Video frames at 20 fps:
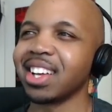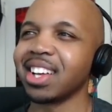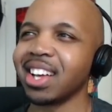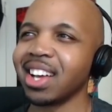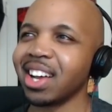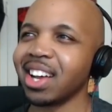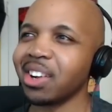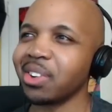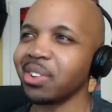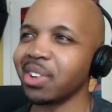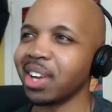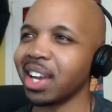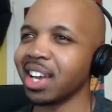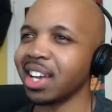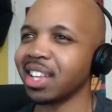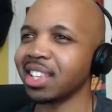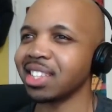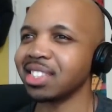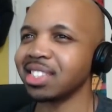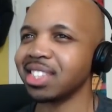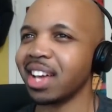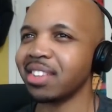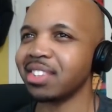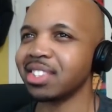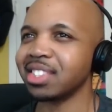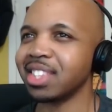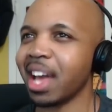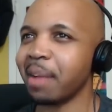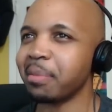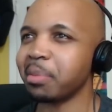Alright, let's have this
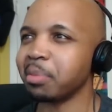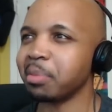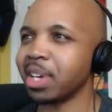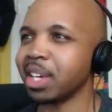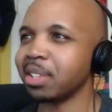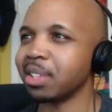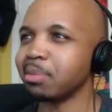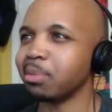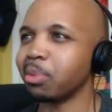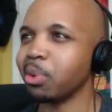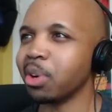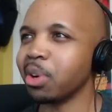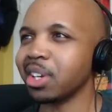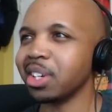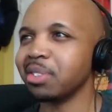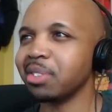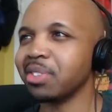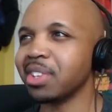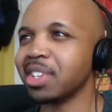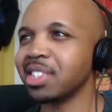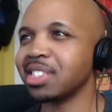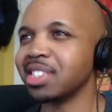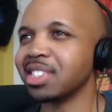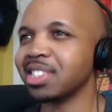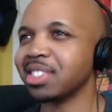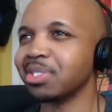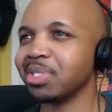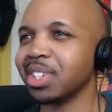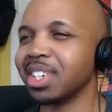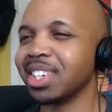happen, man. Morgan
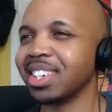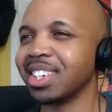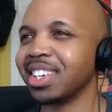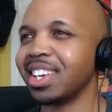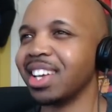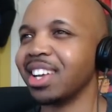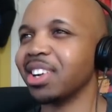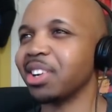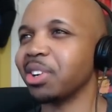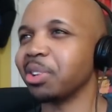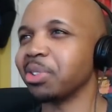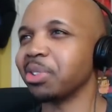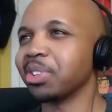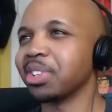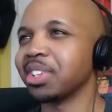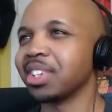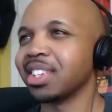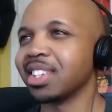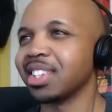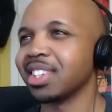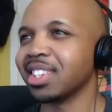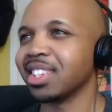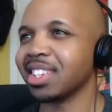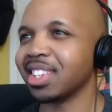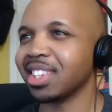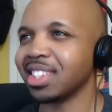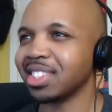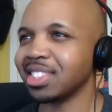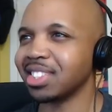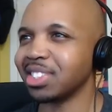versus Carol.
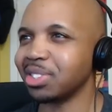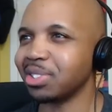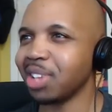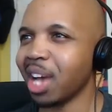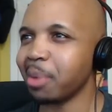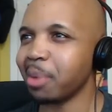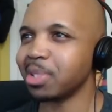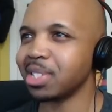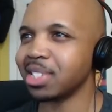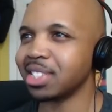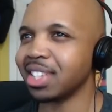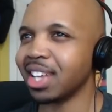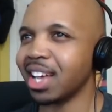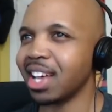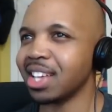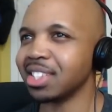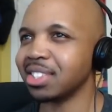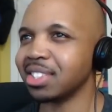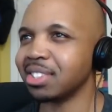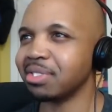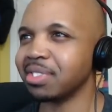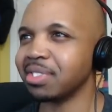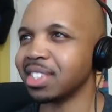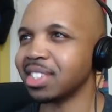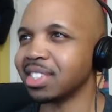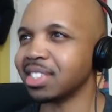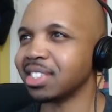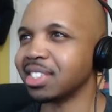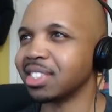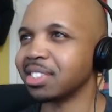Two opposite sides of the
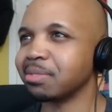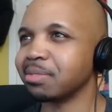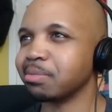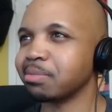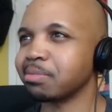fence.